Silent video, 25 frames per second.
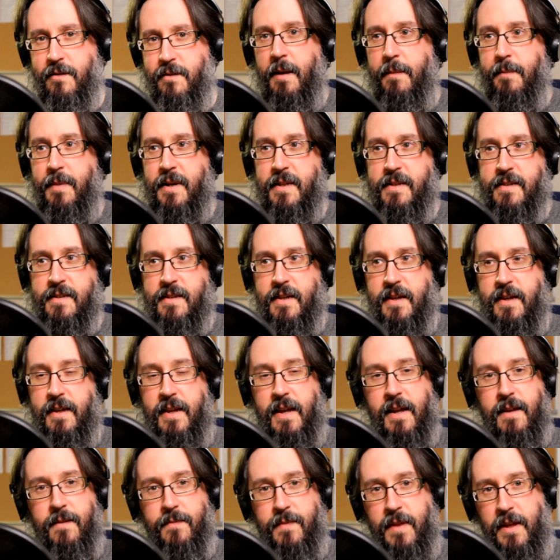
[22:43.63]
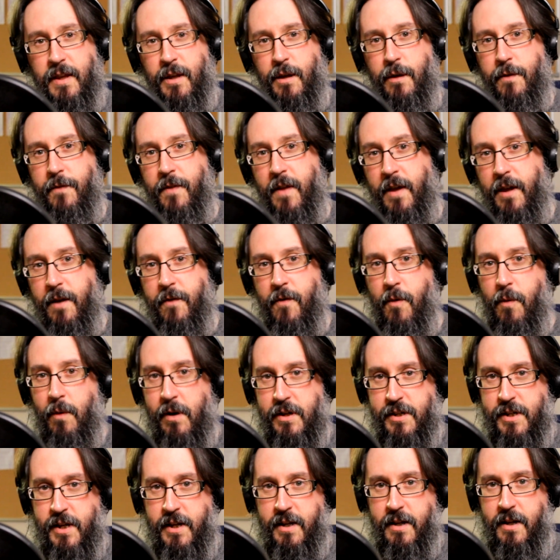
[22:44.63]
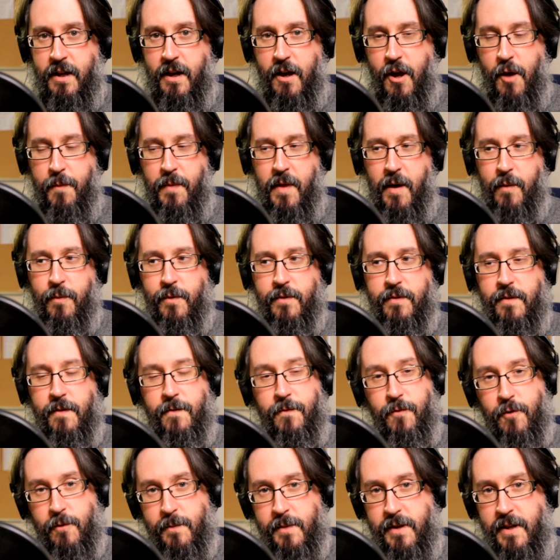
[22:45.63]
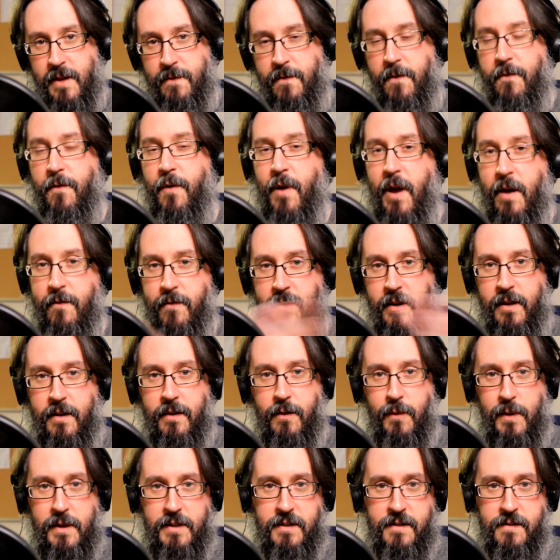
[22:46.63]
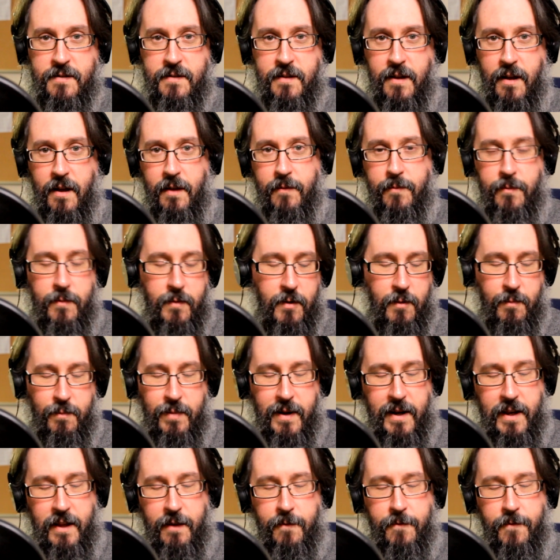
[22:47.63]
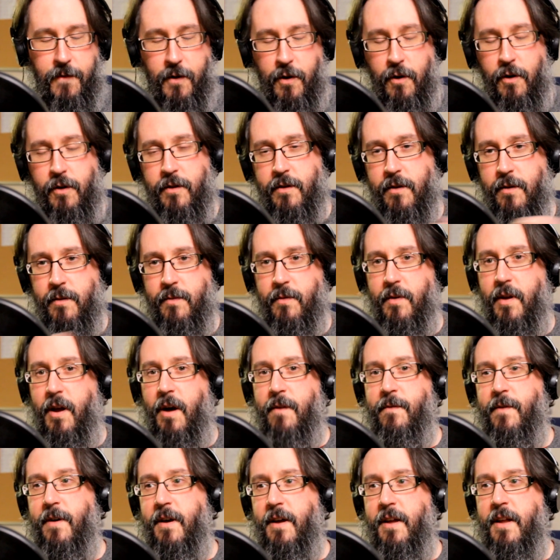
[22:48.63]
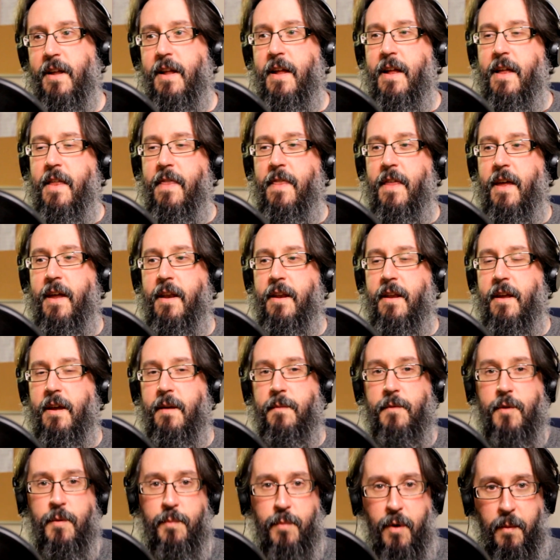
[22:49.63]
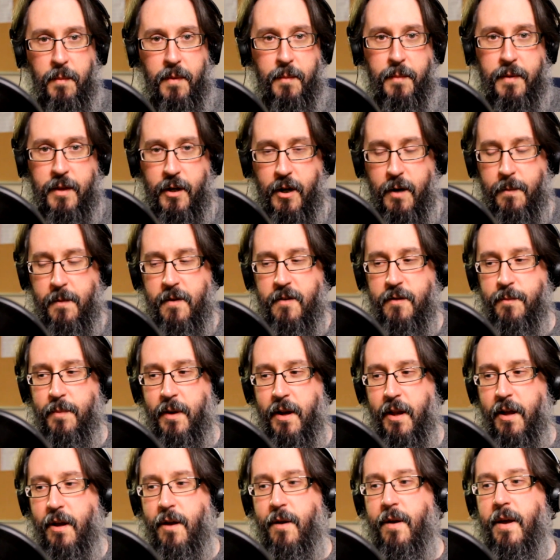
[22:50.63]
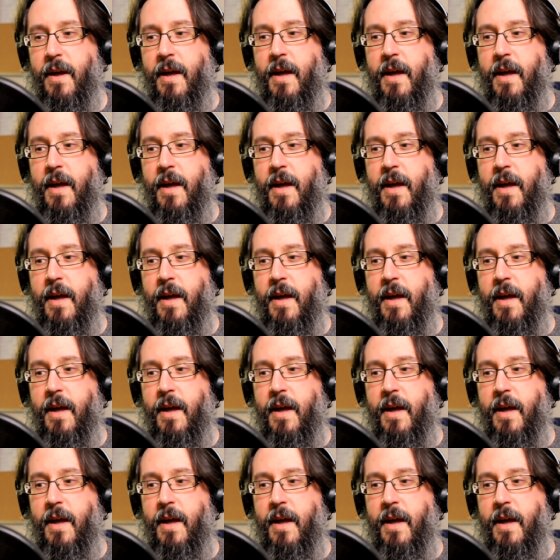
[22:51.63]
But yeah, thank you for watching. I hope that was informative. If you have any questions that I completely forgot to cover, then do pop them in the comments below.